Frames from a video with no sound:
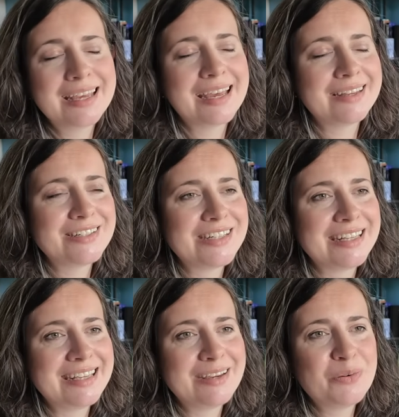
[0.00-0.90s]
and
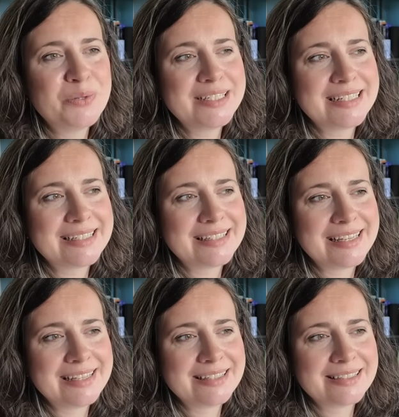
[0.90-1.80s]
she always does
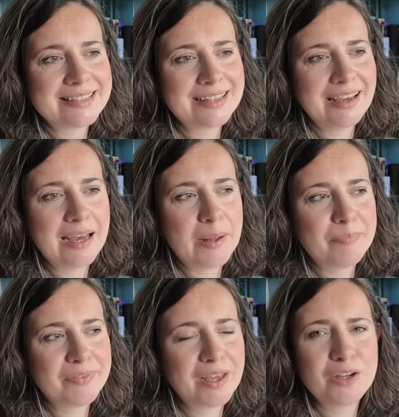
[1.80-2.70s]
these
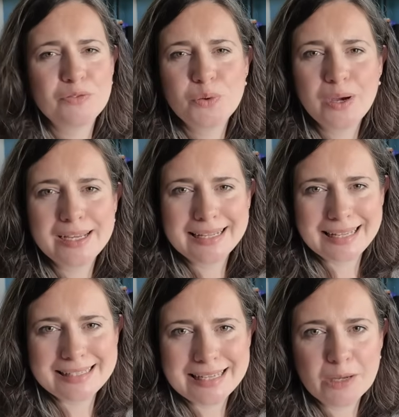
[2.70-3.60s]
kind of quite
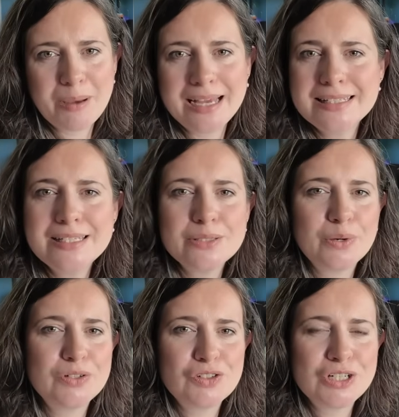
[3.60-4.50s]
classic patterns,
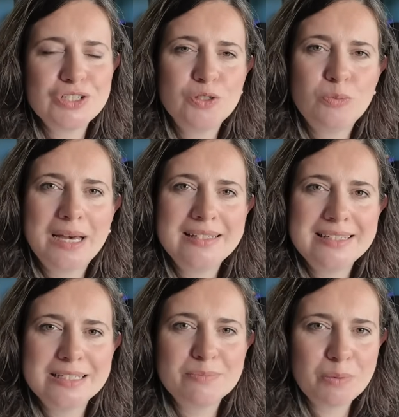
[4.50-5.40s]
quite traditional
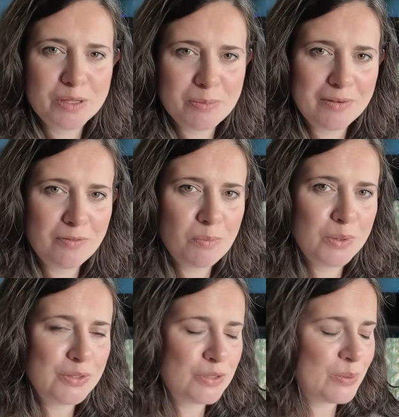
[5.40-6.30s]
patterns, but with a bit of a
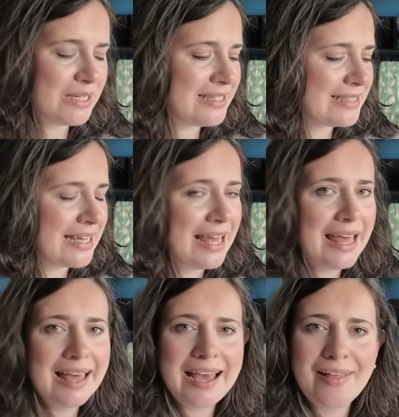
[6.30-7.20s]
modern twist.
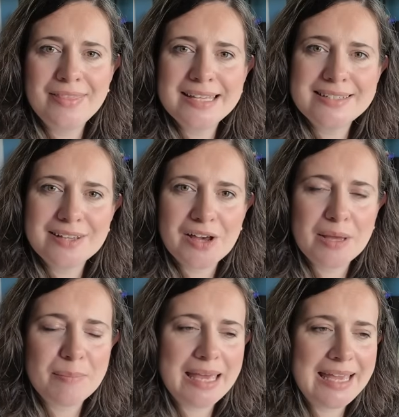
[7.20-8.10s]
And this
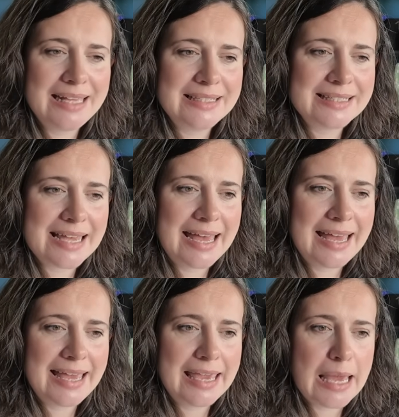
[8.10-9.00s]
time it's
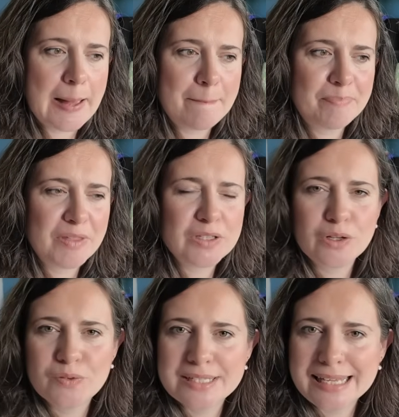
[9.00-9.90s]
a
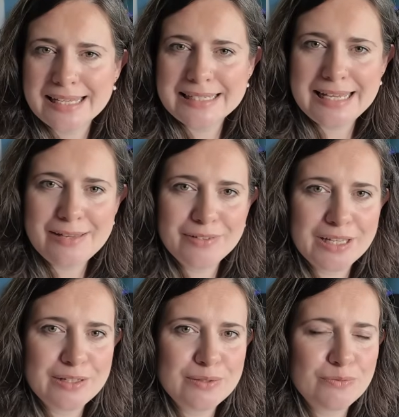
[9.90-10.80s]
sort of a
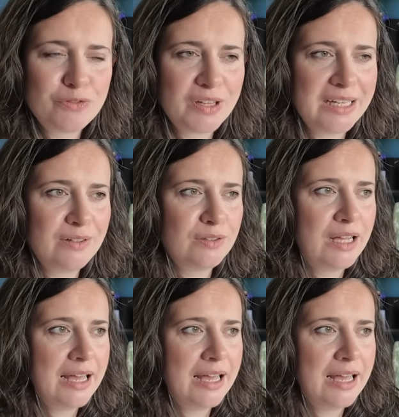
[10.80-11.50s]
Scandinavian feel